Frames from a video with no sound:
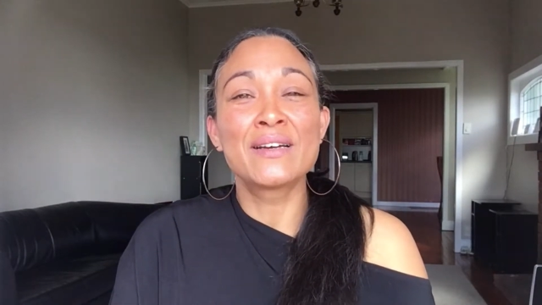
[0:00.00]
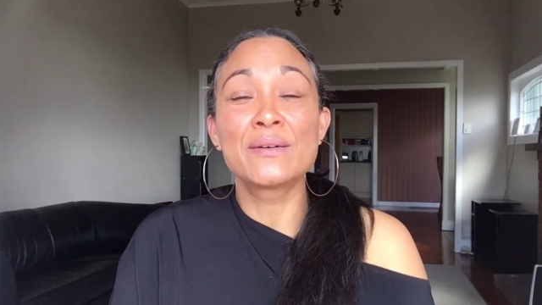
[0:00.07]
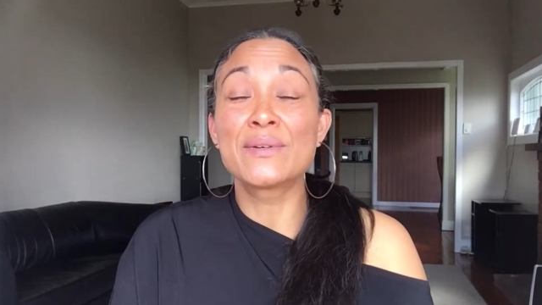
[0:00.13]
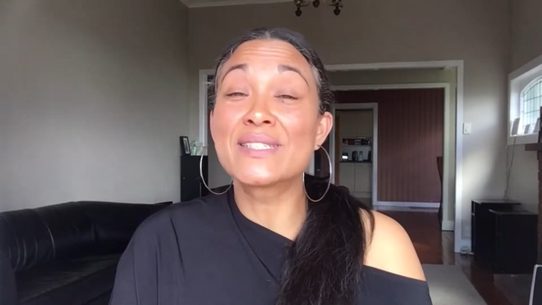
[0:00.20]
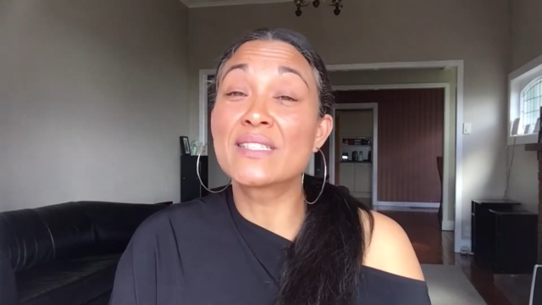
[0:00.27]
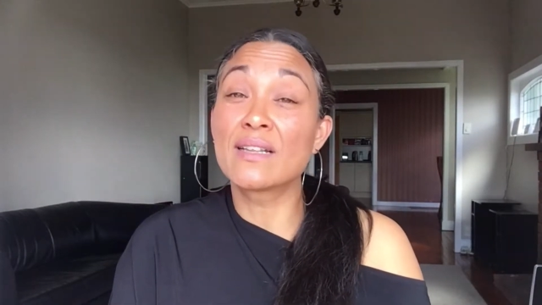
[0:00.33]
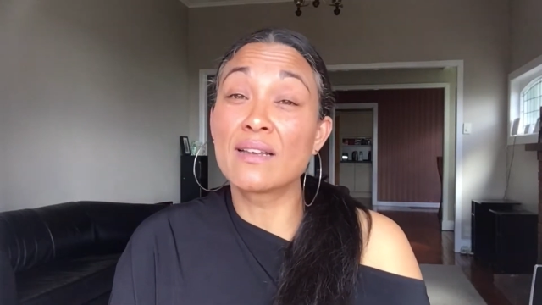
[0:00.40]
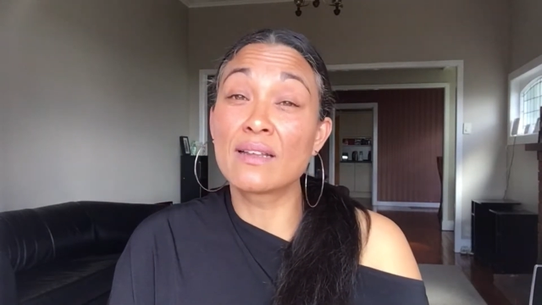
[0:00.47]

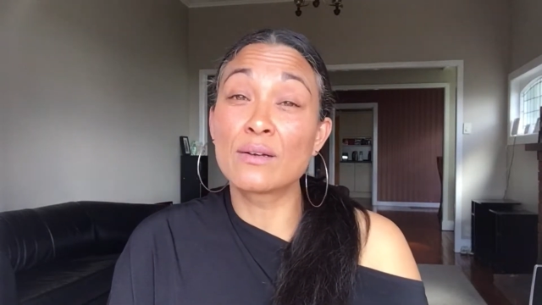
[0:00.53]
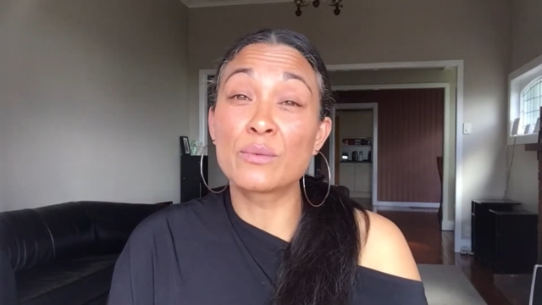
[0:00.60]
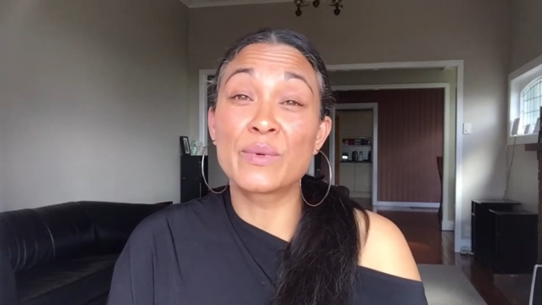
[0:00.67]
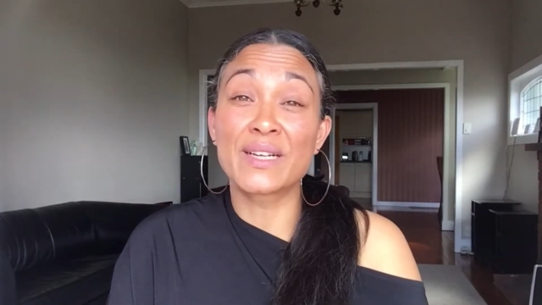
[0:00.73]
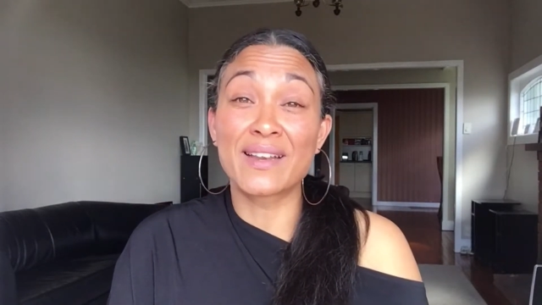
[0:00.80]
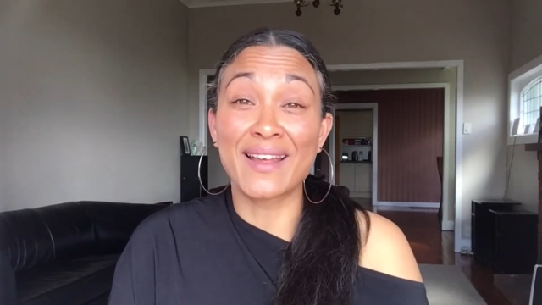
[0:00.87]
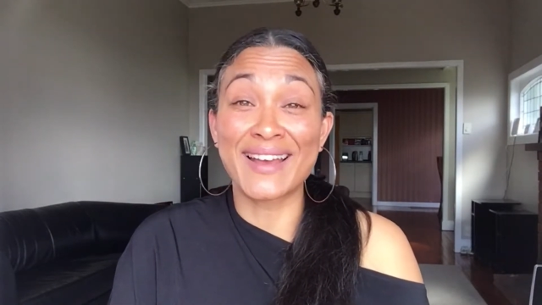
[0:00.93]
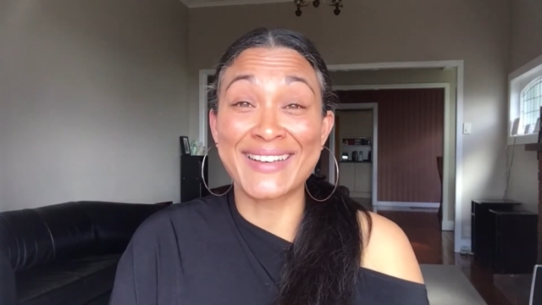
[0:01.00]
was a little
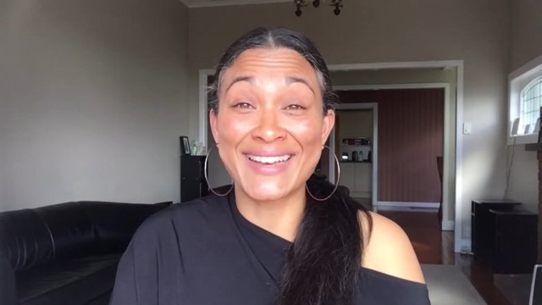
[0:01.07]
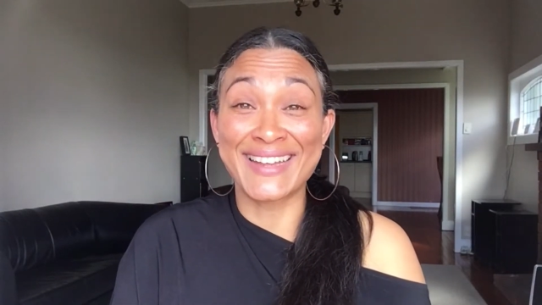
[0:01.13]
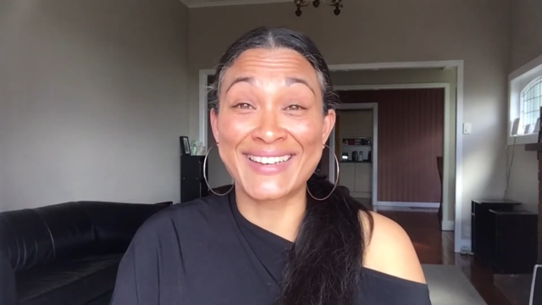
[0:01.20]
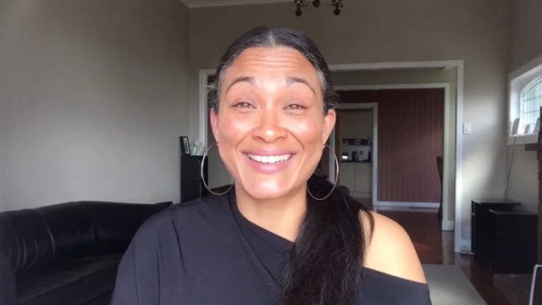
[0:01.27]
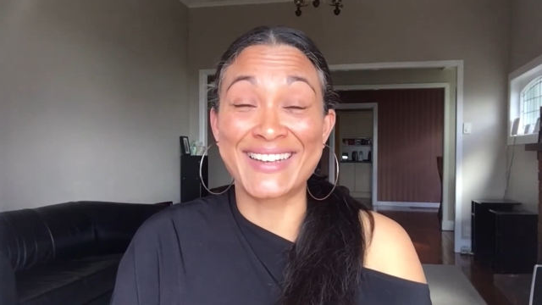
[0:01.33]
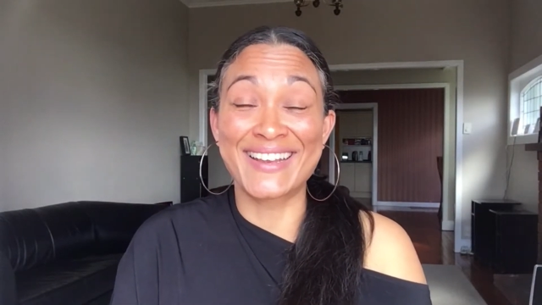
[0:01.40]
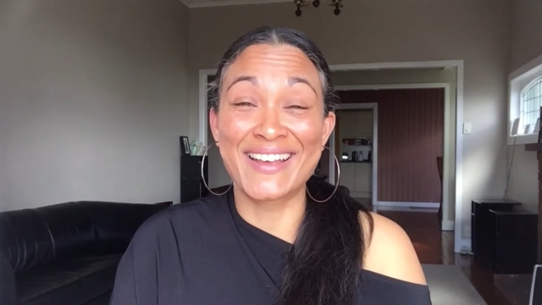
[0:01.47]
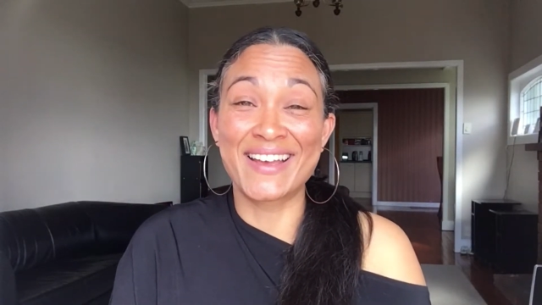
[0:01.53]
bit like
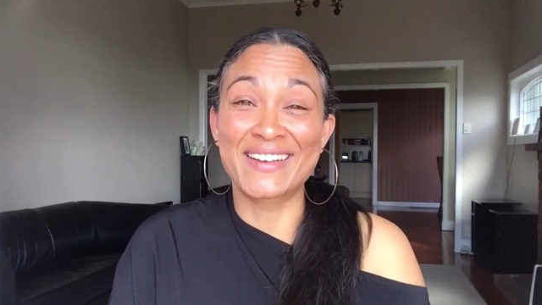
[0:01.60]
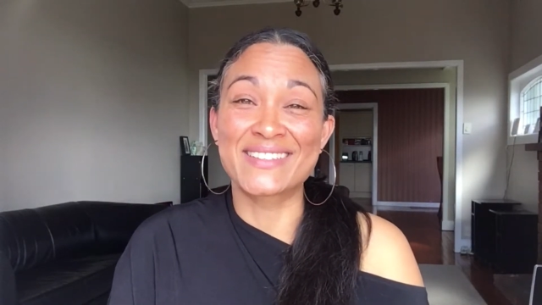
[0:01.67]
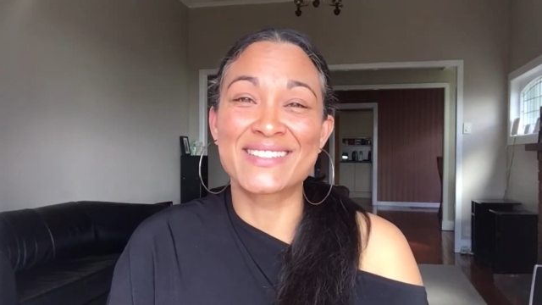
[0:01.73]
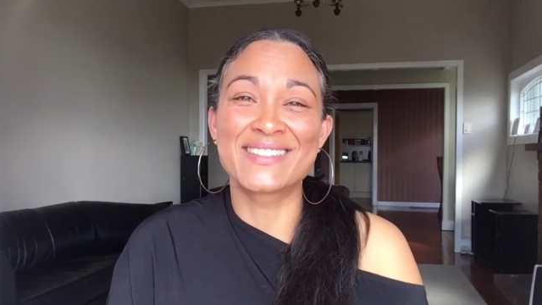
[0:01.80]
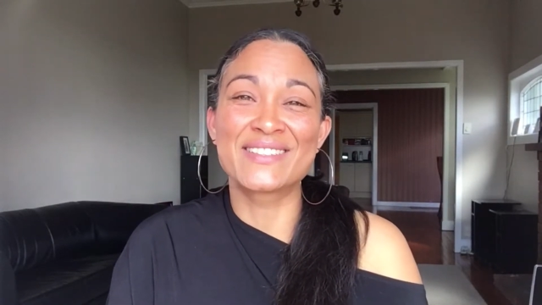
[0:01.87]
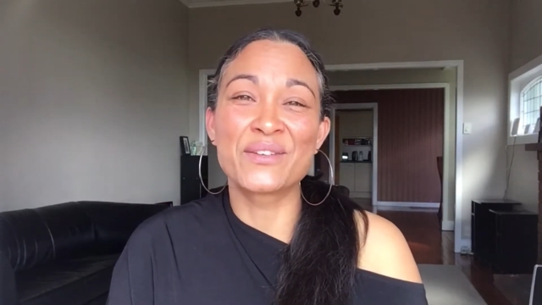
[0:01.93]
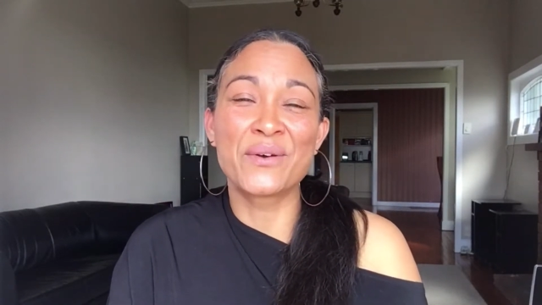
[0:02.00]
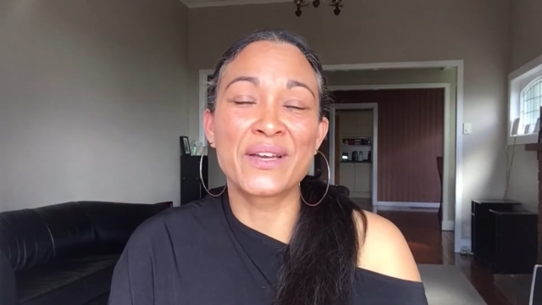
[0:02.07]
Helen Clarkson's.